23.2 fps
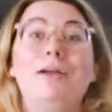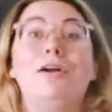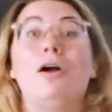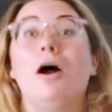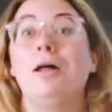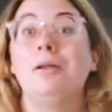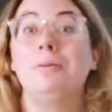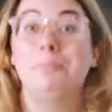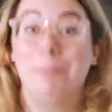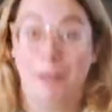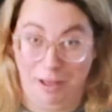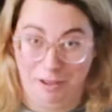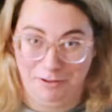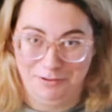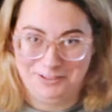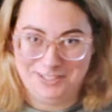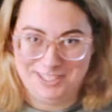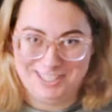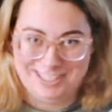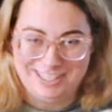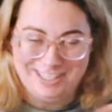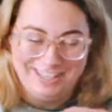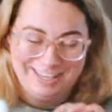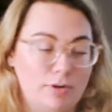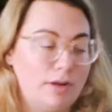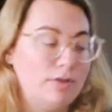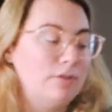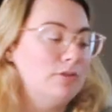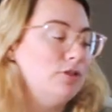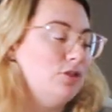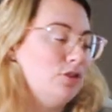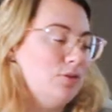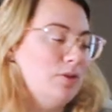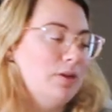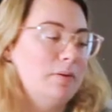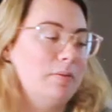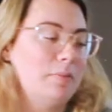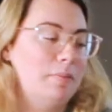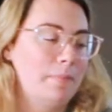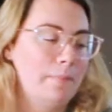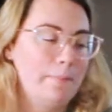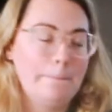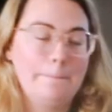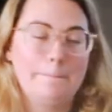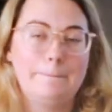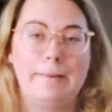Cotton puffs. When I was doing
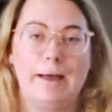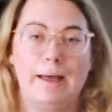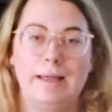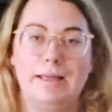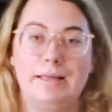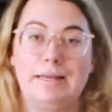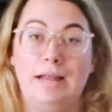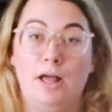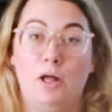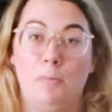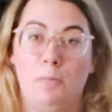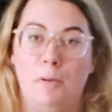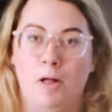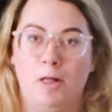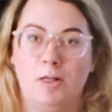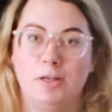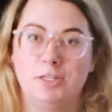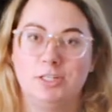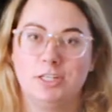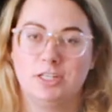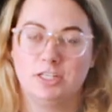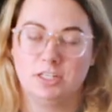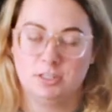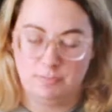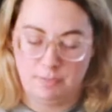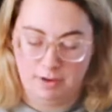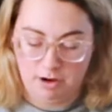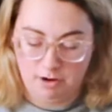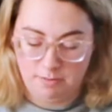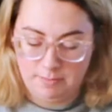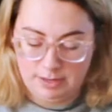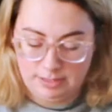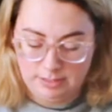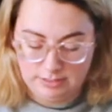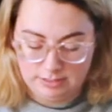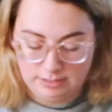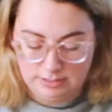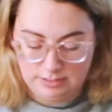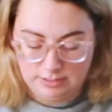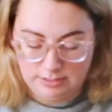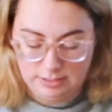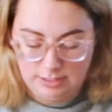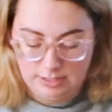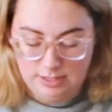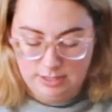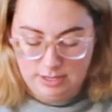my nail polish
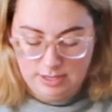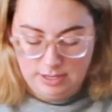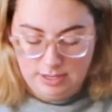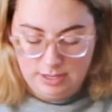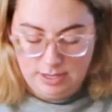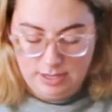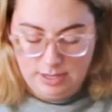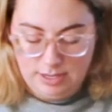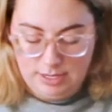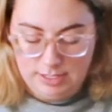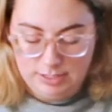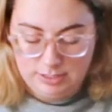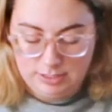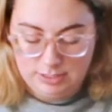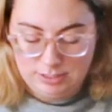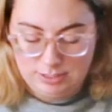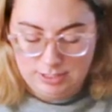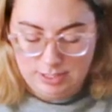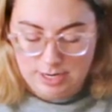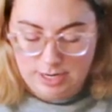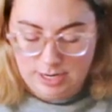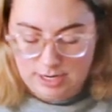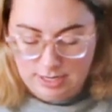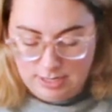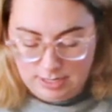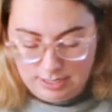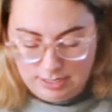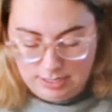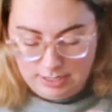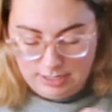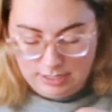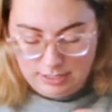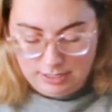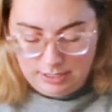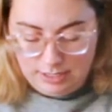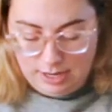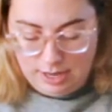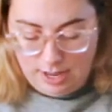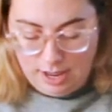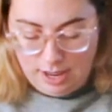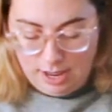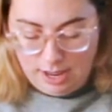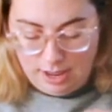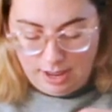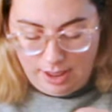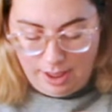experiments yesterday,
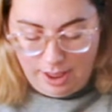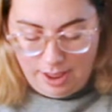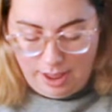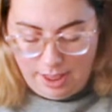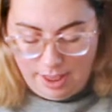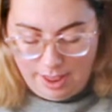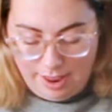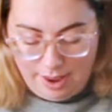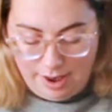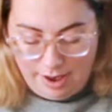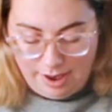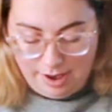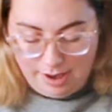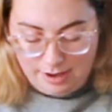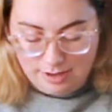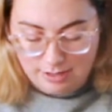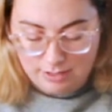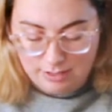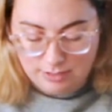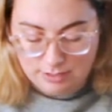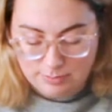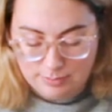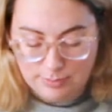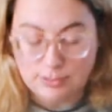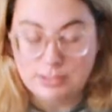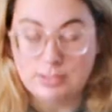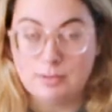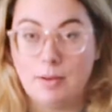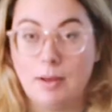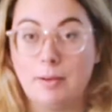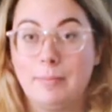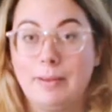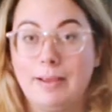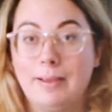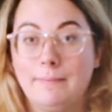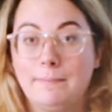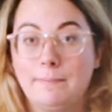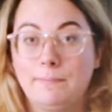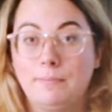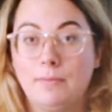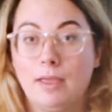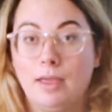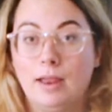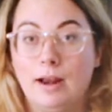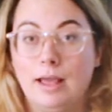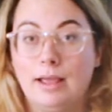I spilled some on me
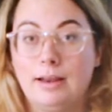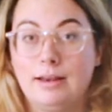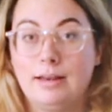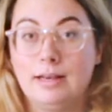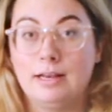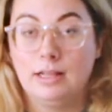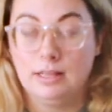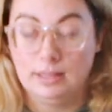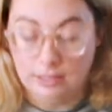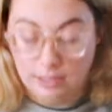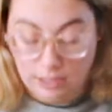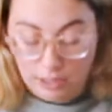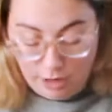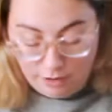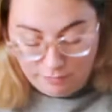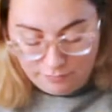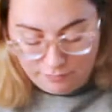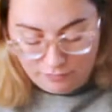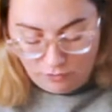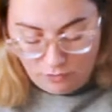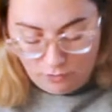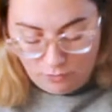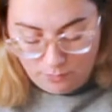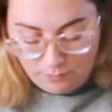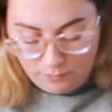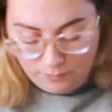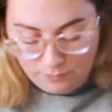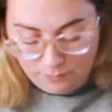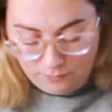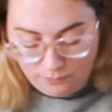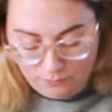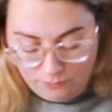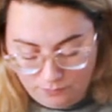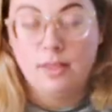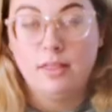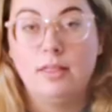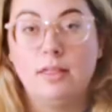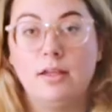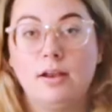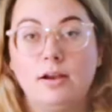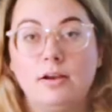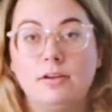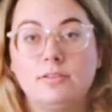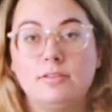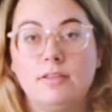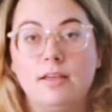and I didn't clean it off. So
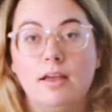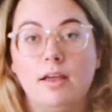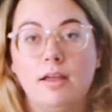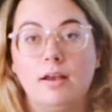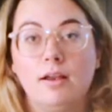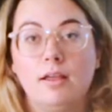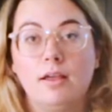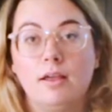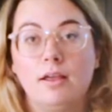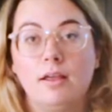there is that.